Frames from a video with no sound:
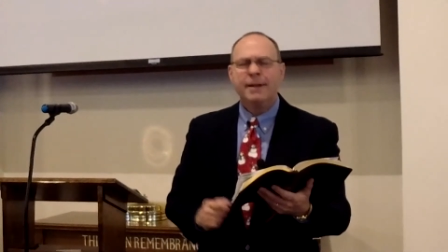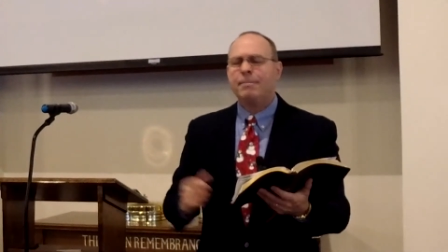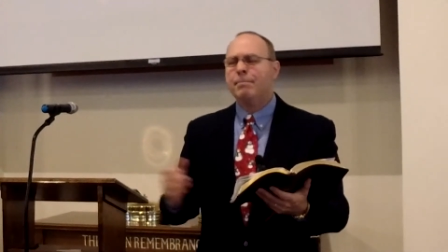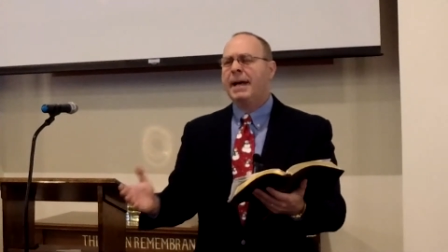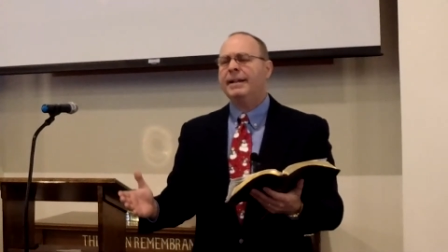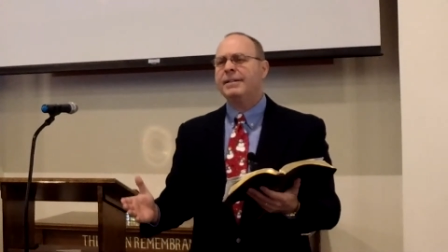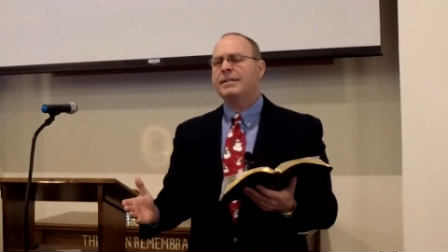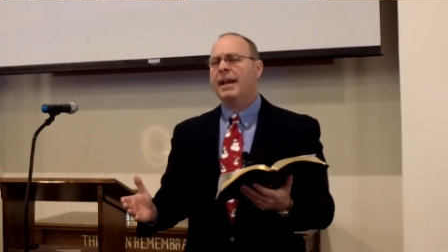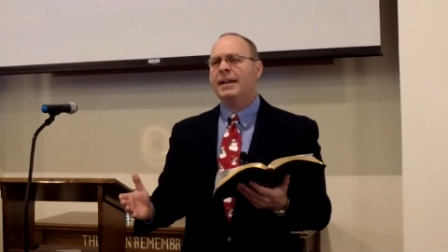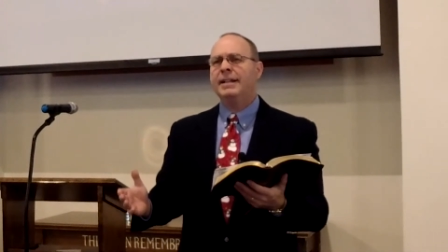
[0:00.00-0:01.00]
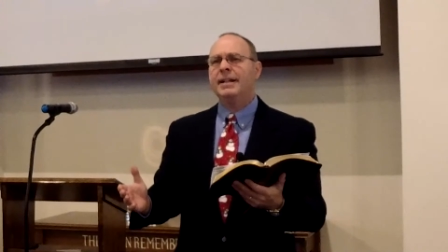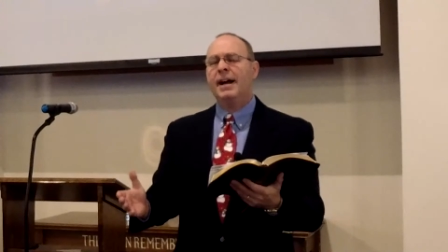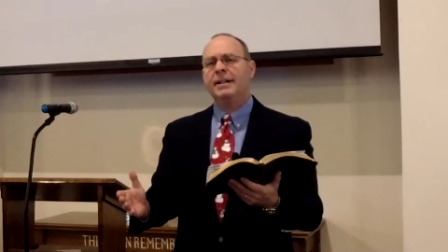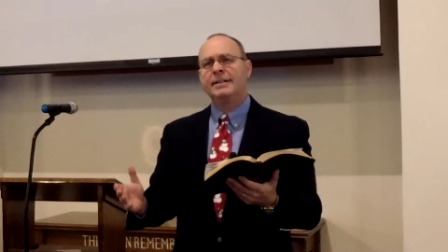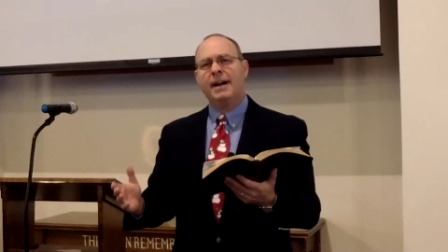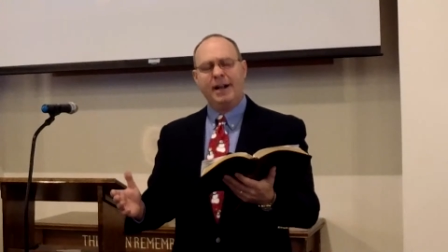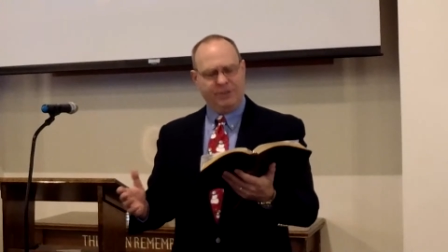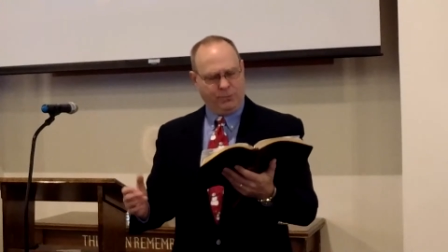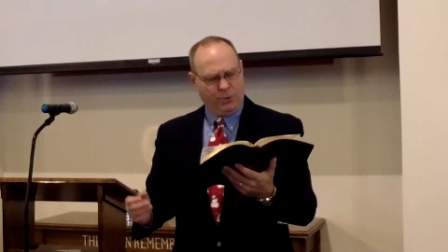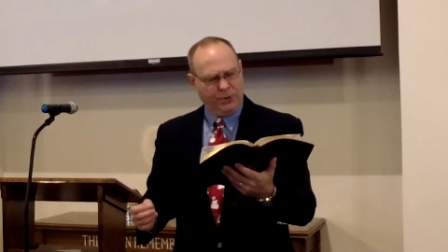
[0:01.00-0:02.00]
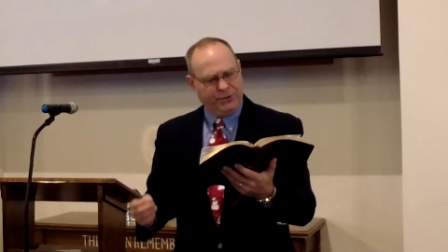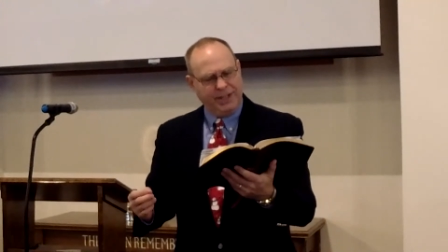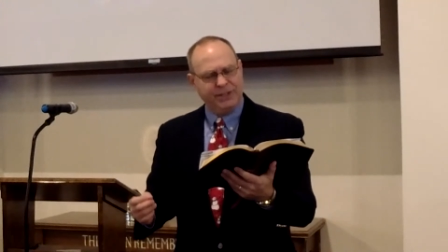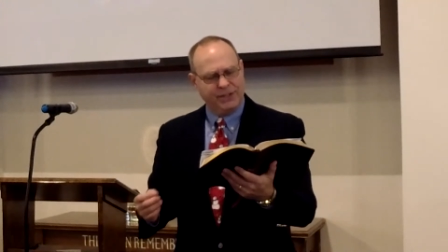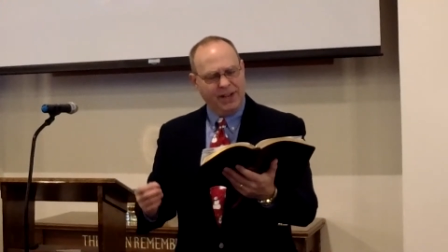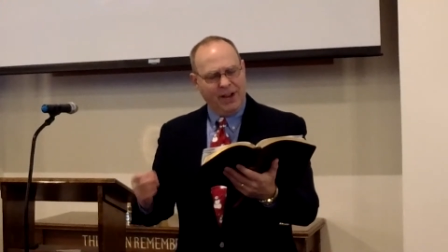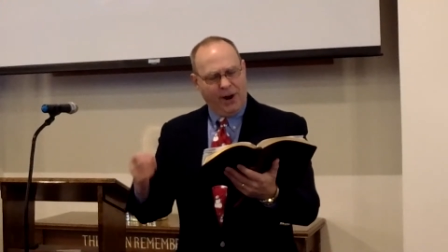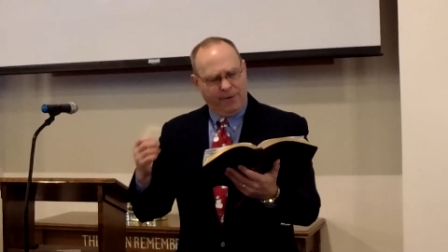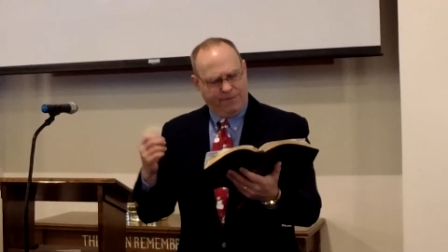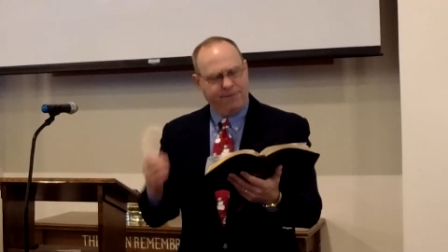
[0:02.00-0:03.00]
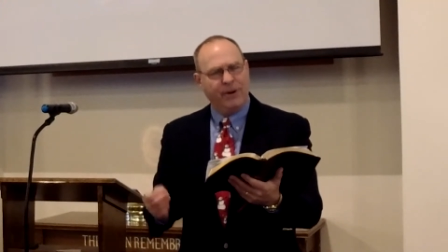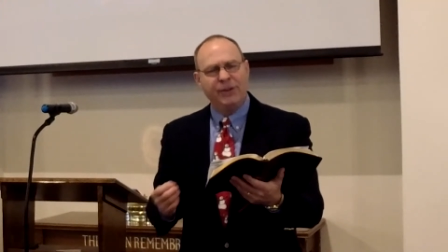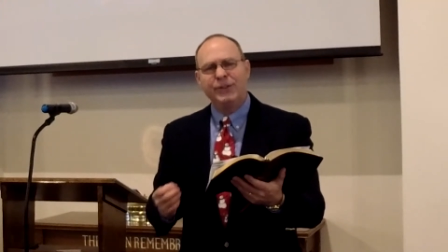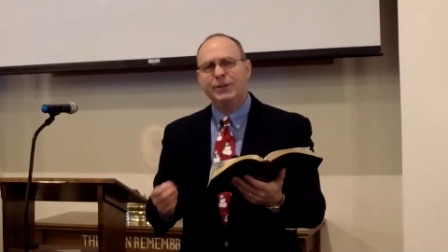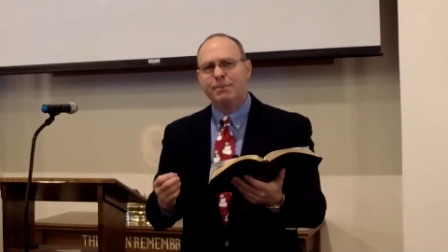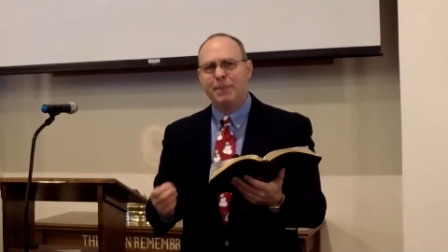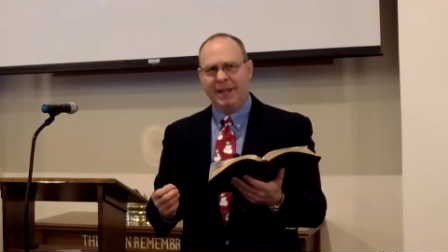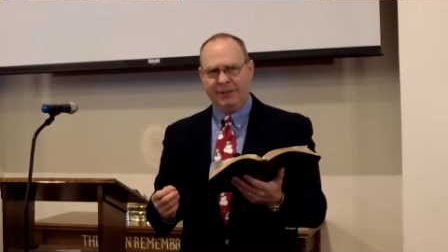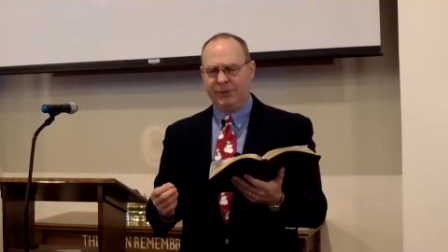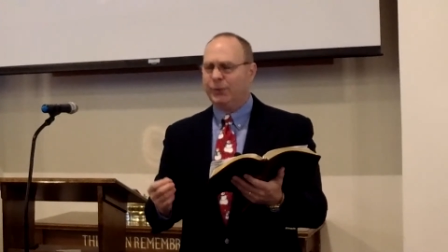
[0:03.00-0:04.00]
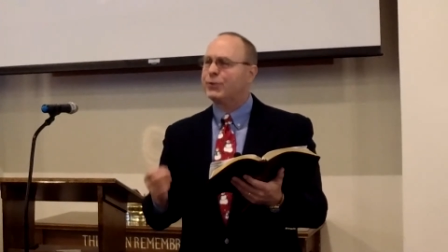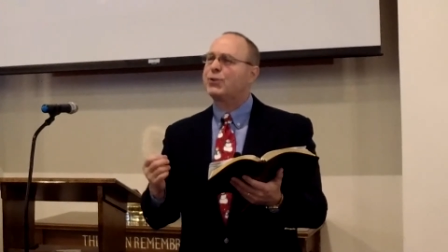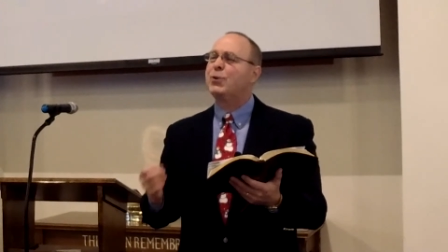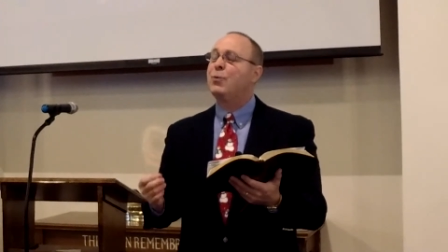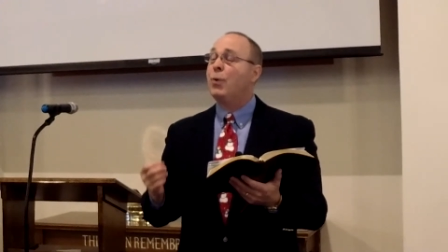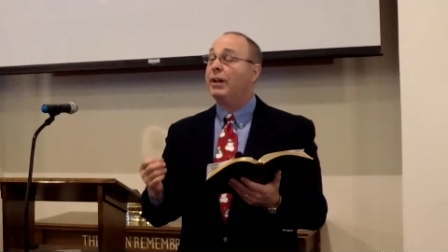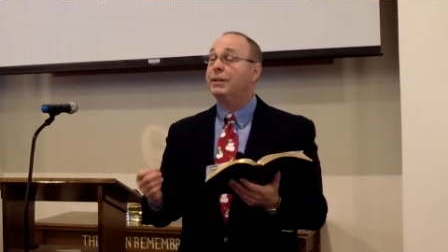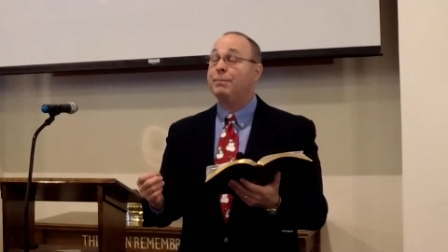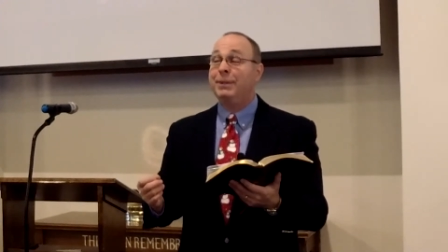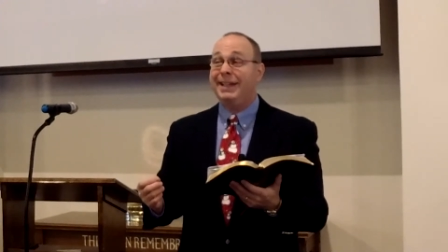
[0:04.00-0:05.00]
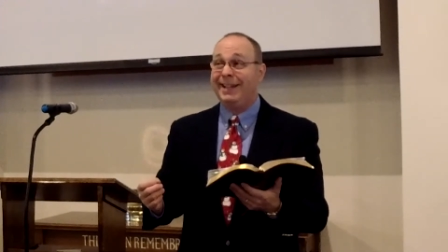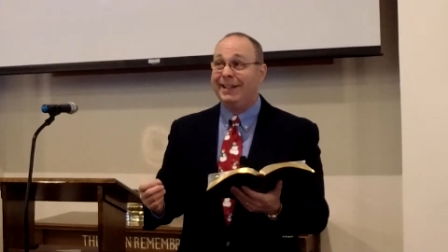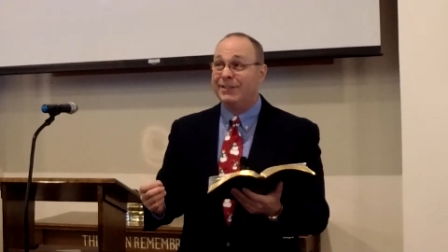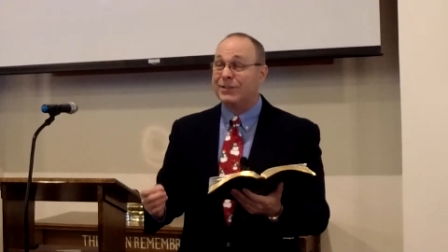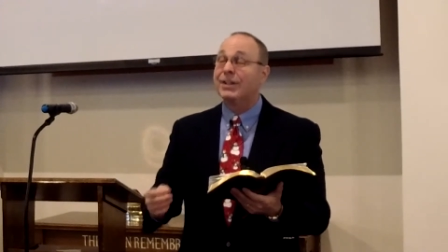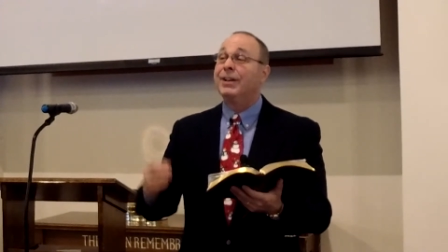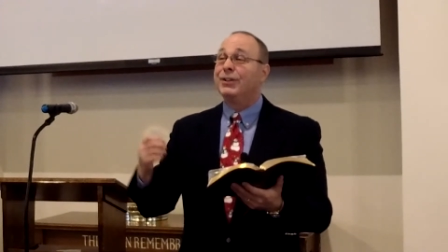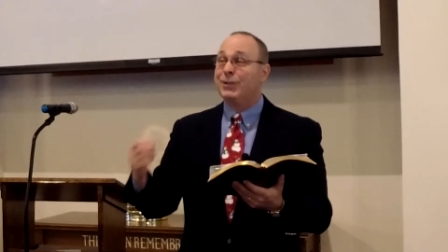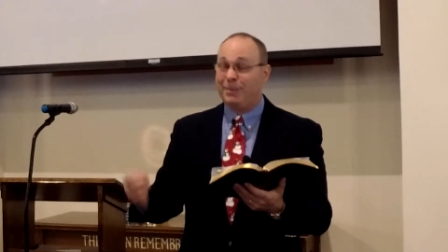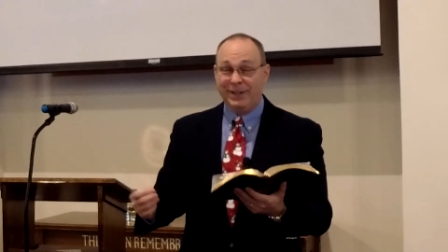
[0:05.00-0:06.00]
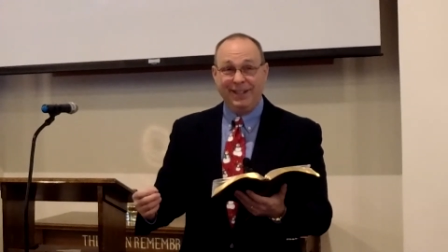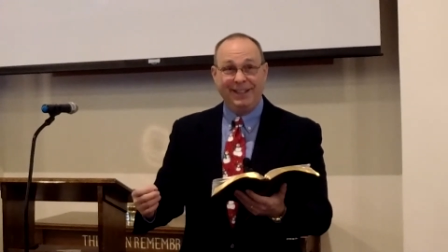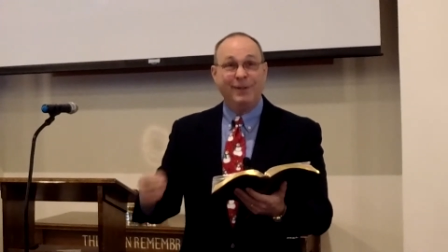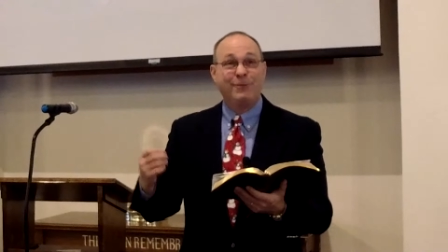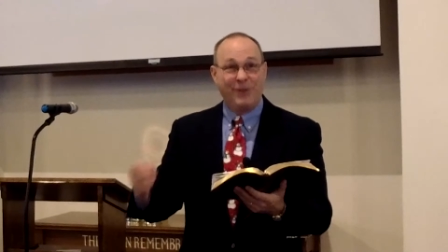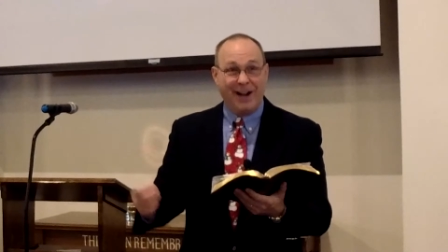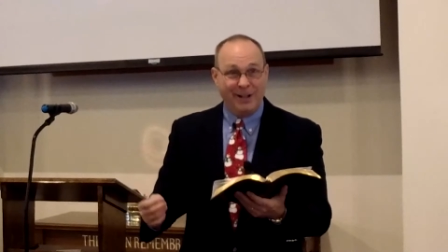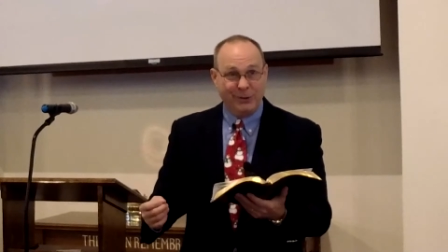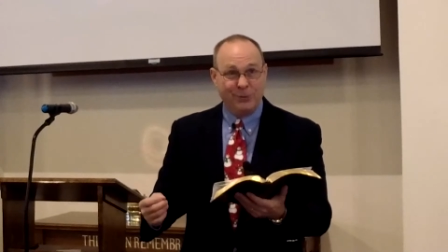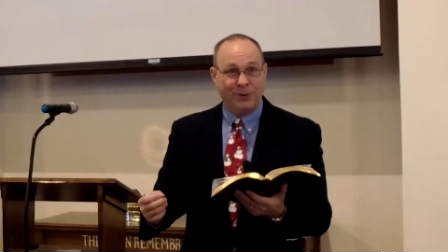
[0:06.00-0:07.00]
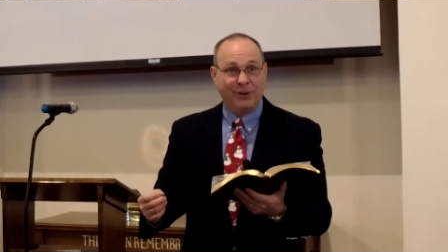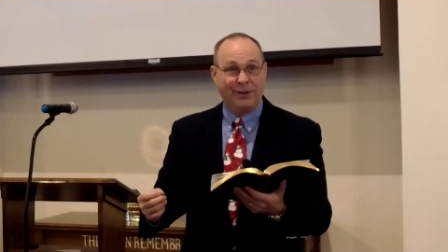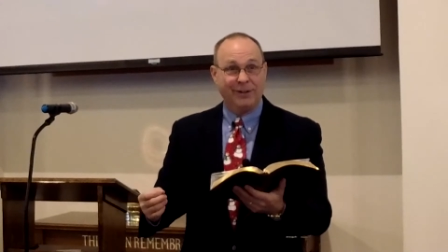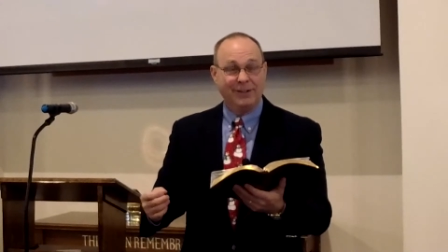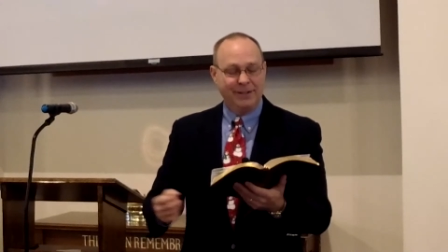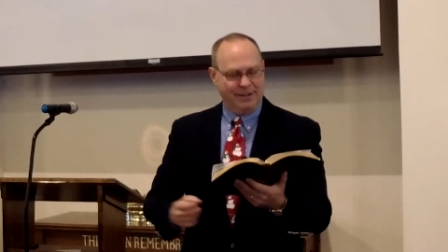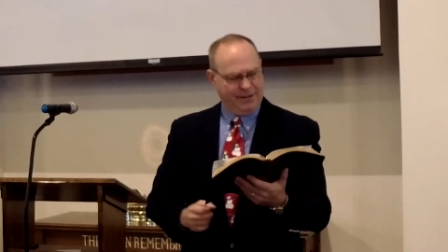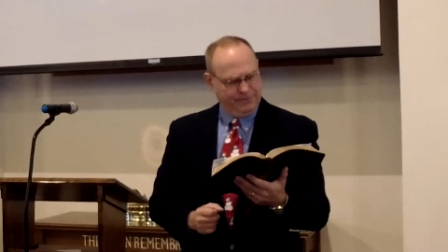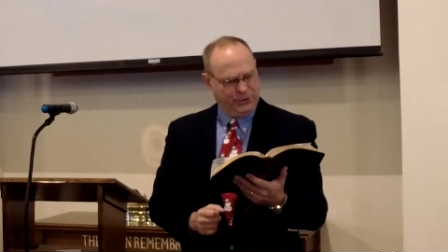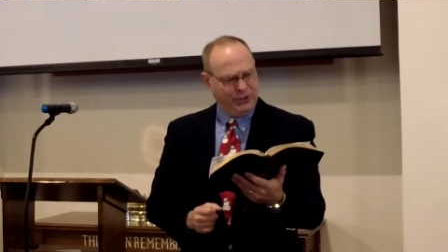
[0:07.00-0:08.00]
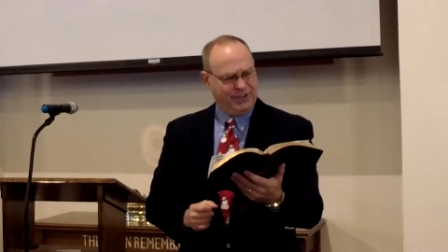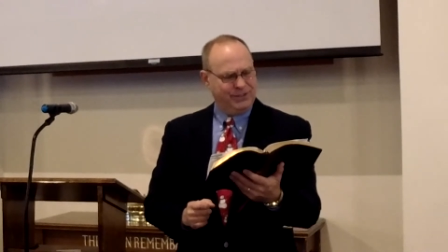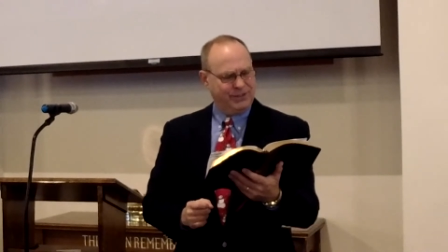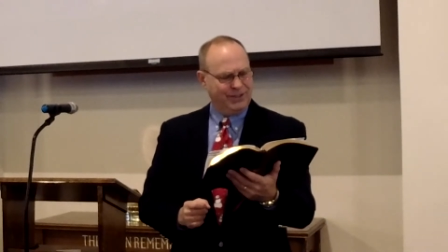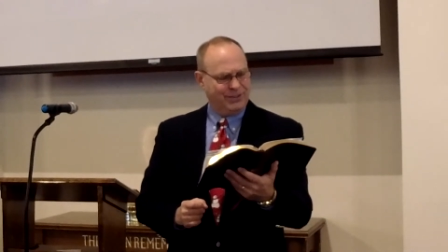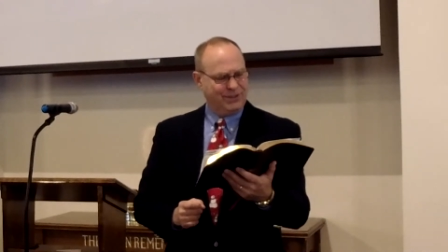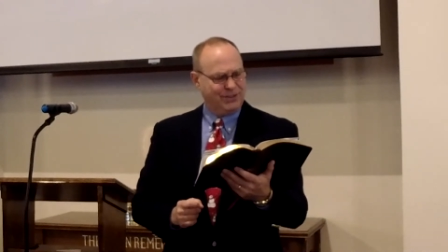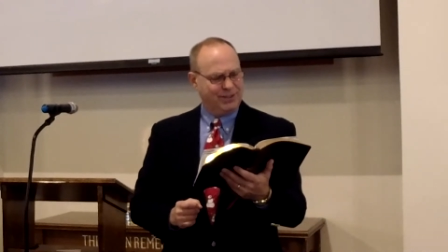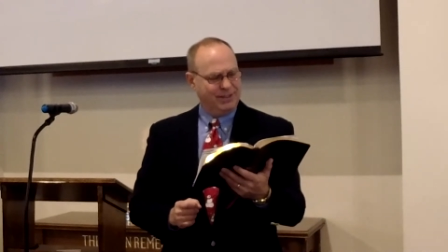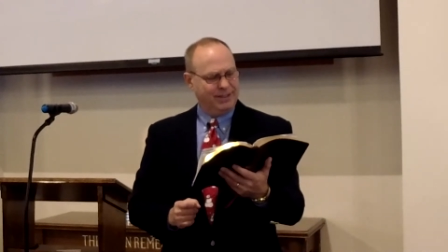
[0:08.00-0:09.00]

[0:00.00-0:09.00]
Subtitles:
meditating on God's Word, these are fundamentals to what it means to be a follower of Jesus.